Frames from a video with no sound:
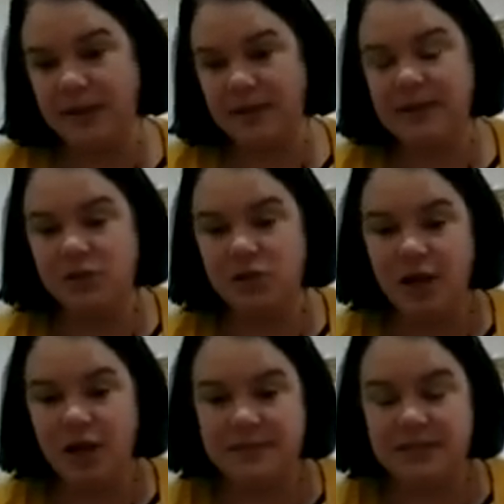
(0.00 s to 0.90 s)

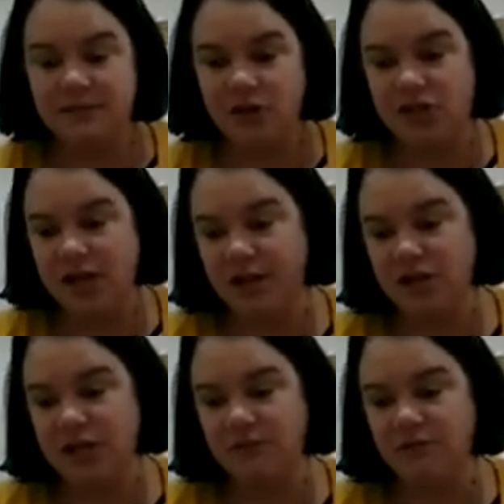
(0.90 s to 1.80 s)
sometimes is very
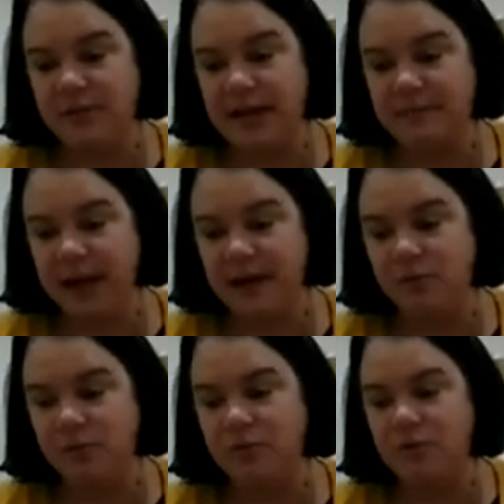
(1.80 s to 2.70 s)
challenging for many people.